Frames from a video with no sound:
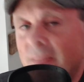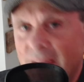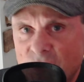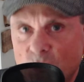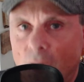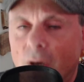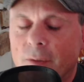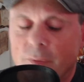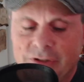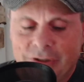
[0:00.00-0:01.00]
what I
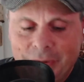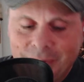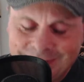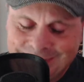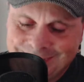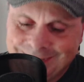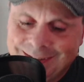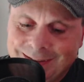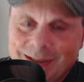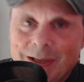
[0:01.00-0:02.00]
would do.
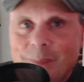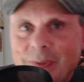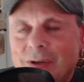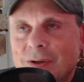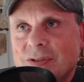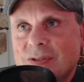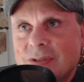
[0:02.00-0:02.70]
Because,